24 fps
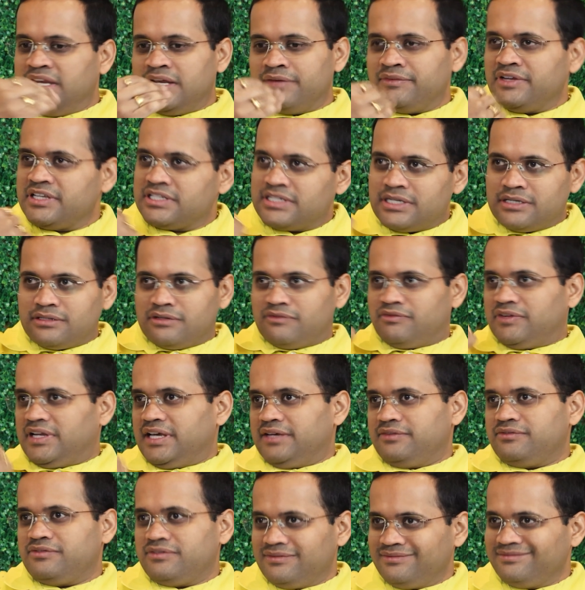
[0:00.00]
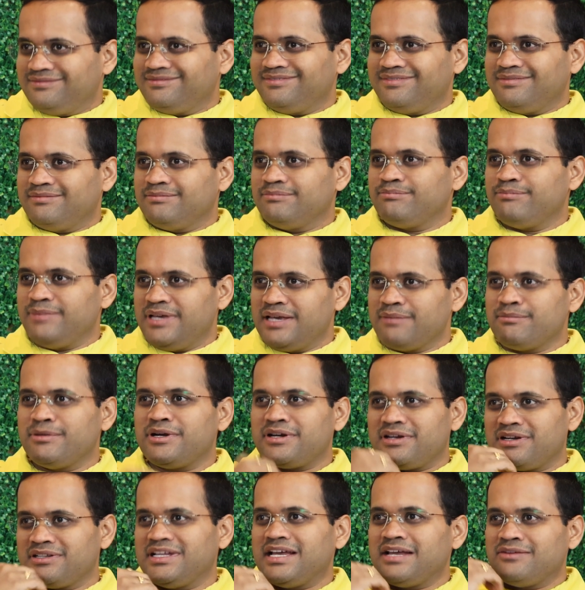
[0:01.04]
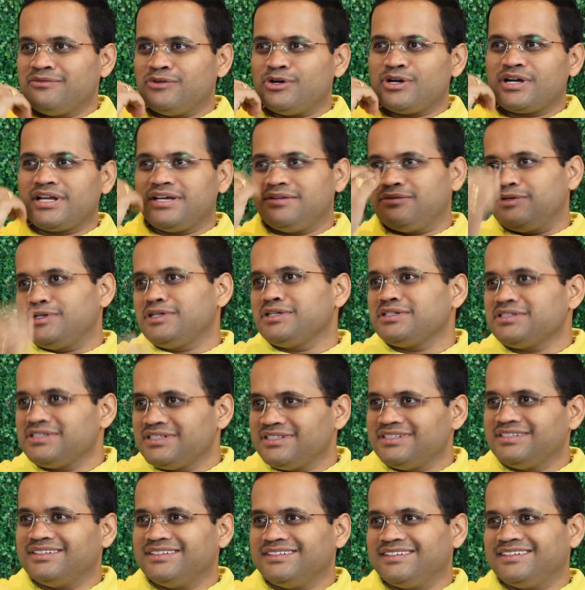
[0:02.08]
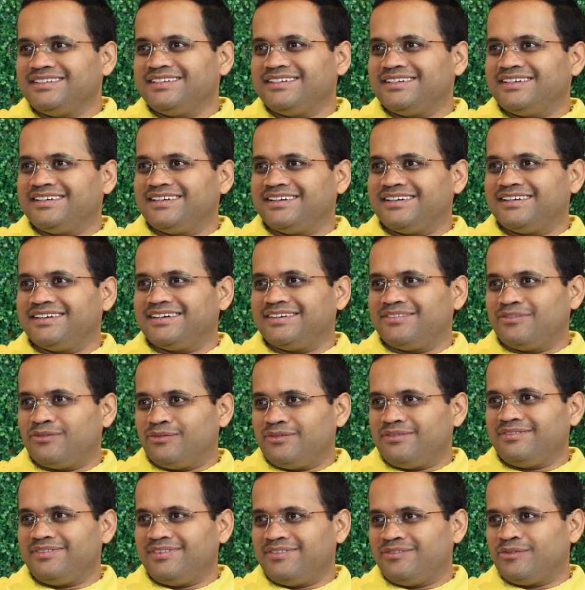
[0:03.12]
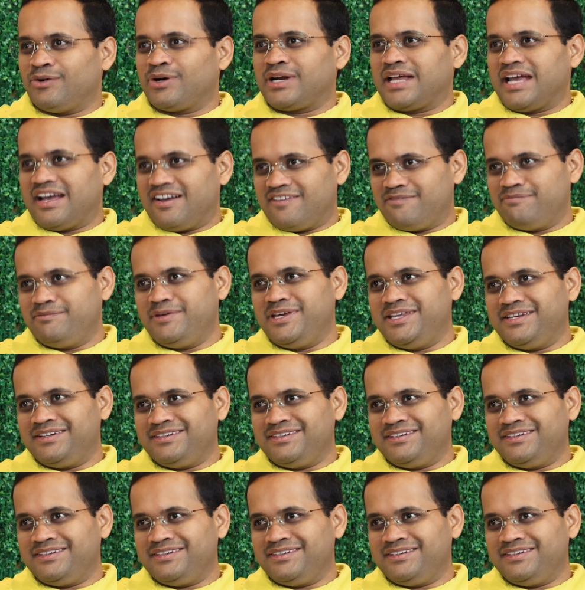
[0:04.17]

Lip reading: in every stage of life, being better than what I was, what I have